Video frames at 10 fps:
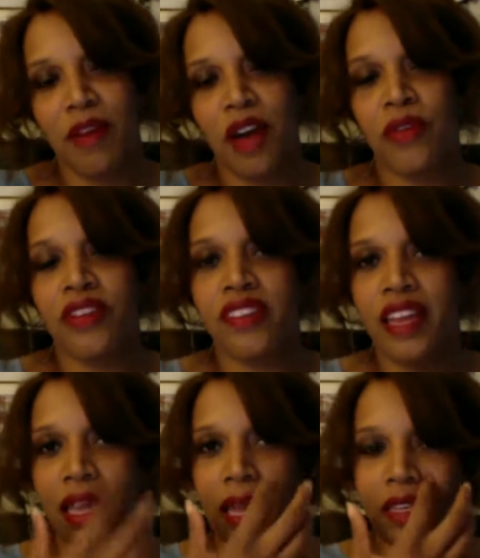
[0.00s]
I always say
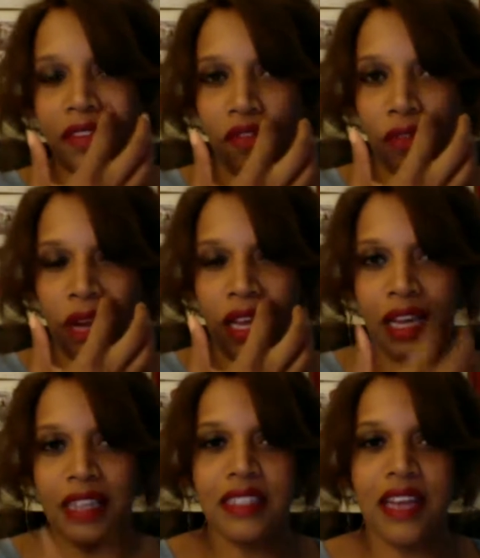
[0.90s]
I like for my
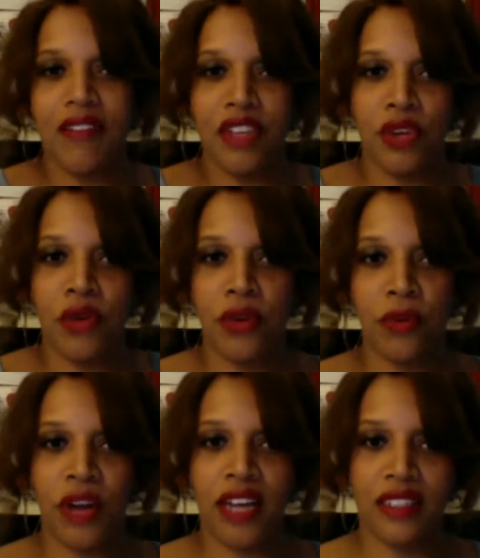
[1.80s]
clients to have a yoga
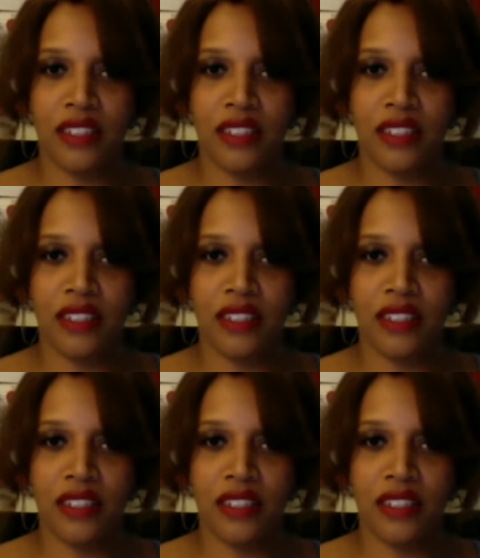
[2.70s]
practice